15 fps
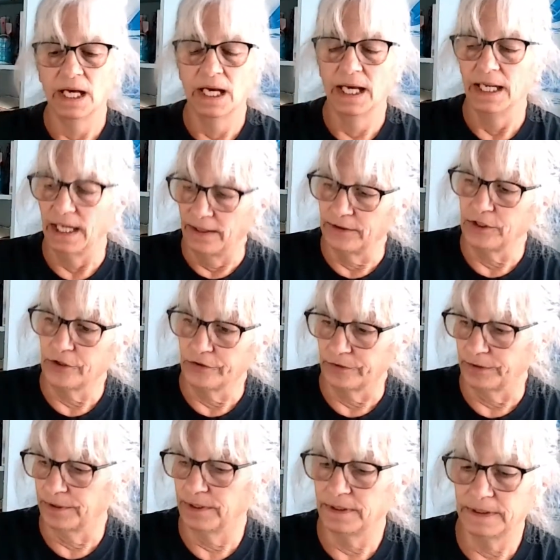Now the
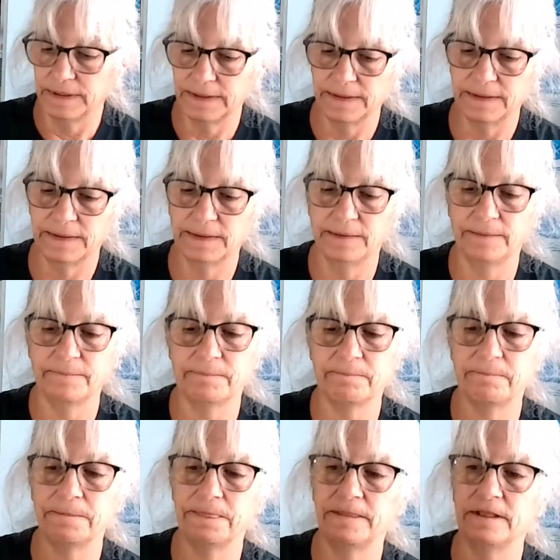yarn.
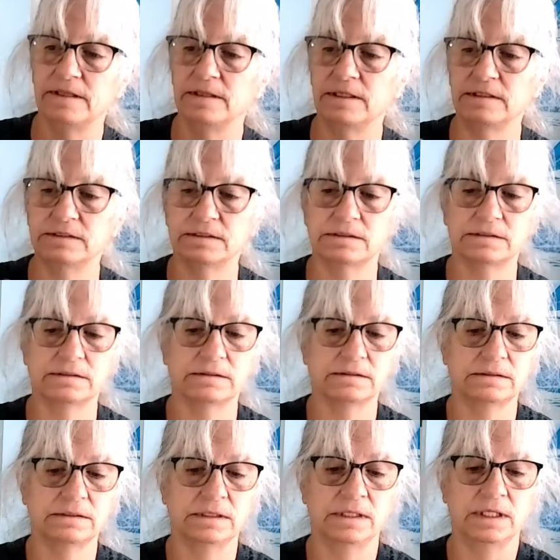This,
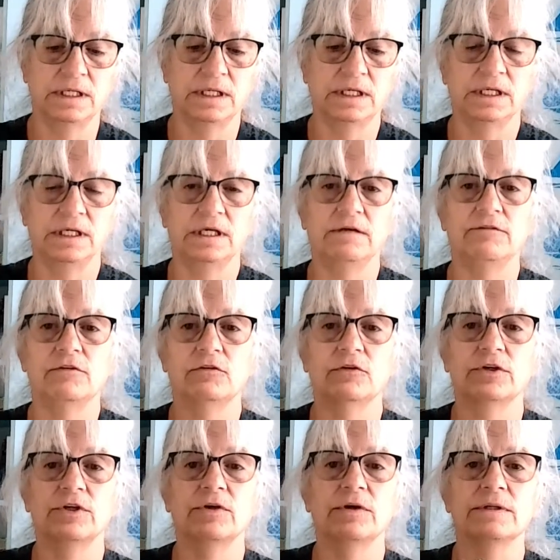if you
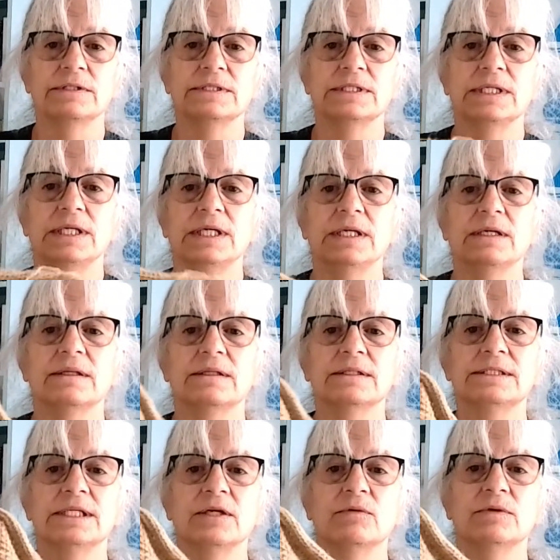look, you can see the
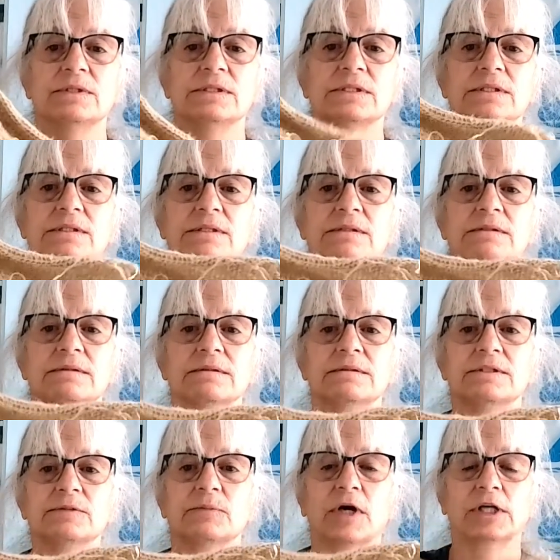sequins
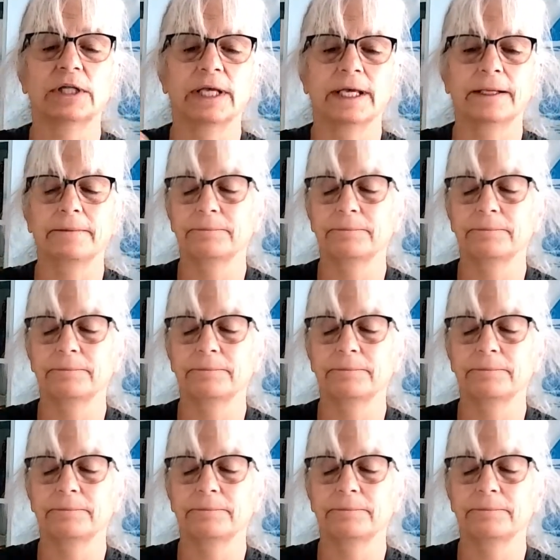sparkling it.